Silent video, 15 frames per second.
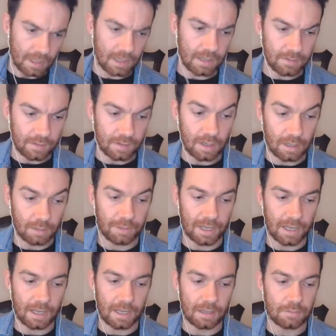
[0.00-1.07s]
It's a kind of
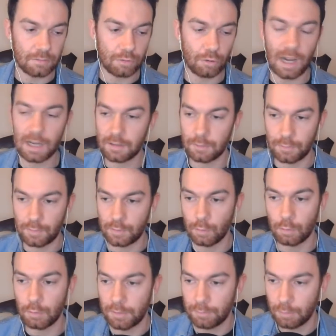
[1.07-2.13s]
attractive
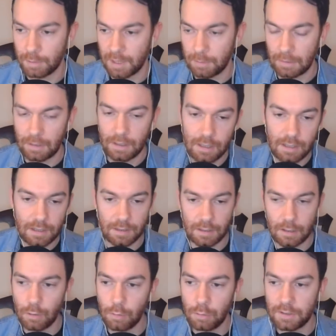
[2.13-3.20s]
story for people. The
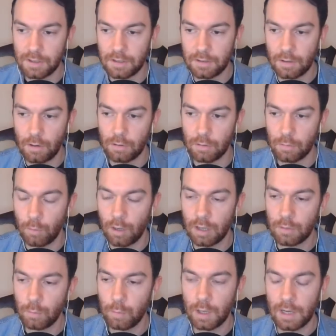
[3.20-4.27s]
Golden Dawn,
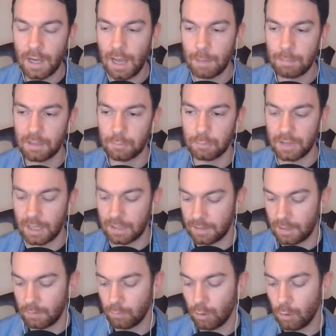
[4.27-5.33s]
what happened with that?
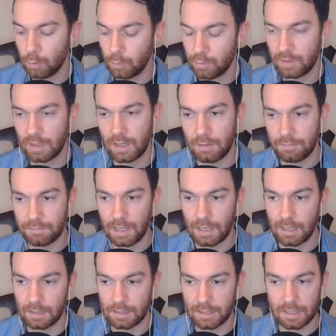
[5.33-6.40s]
They rose and they
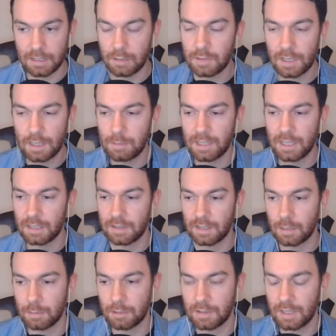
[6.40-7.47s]
fell. Can you tell me
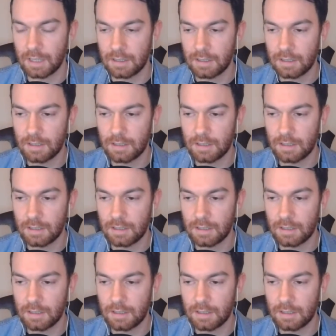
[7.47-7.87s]
anything about that?